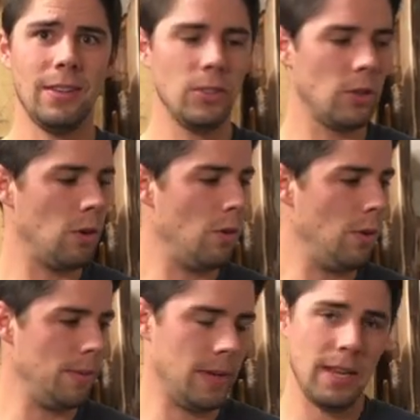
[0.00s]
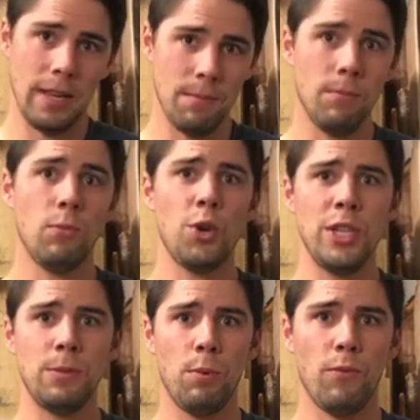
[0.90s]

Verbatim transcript: so it would get increased